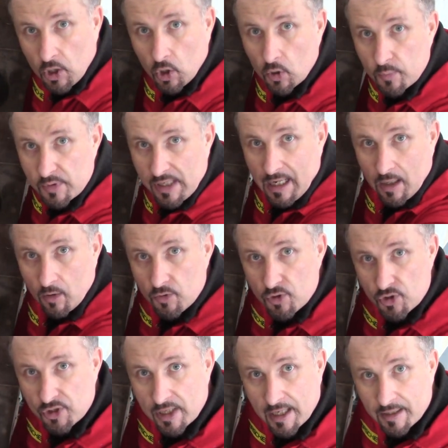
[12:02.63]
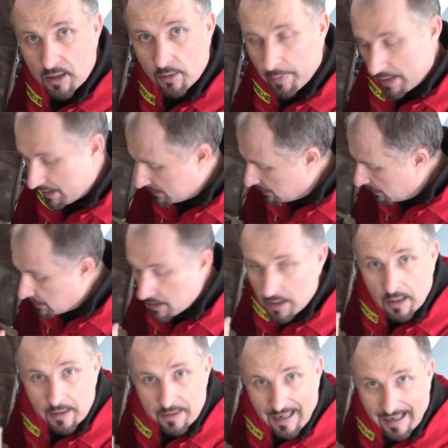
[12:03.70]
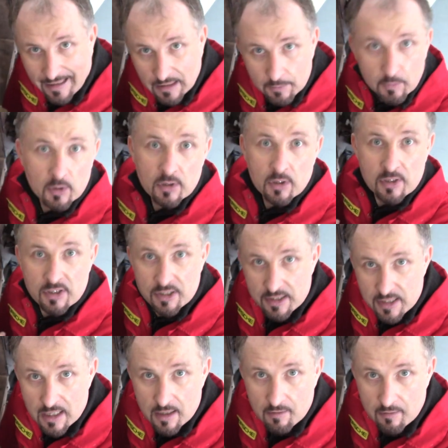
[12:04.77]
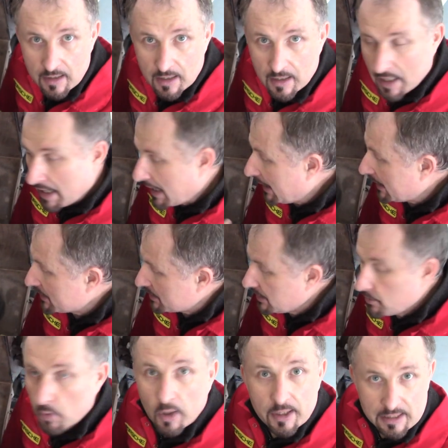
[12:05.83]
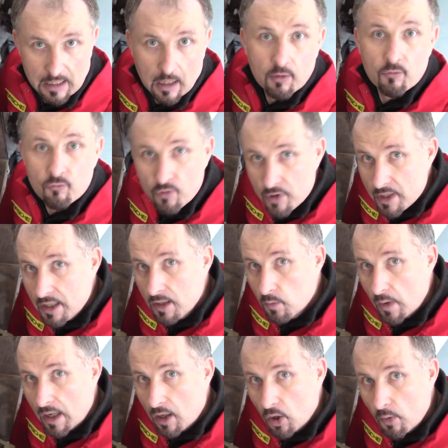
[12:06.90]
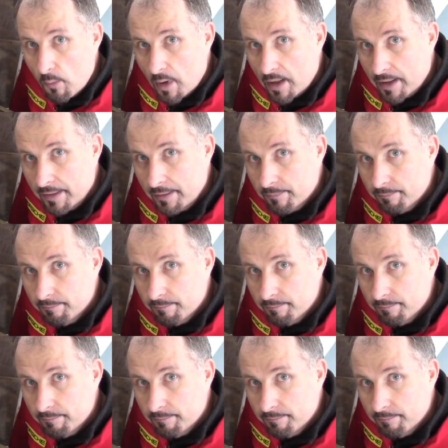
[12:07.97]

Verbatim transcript: hubs out just a little bit, the Ackermann steering actually worked out really well on mine.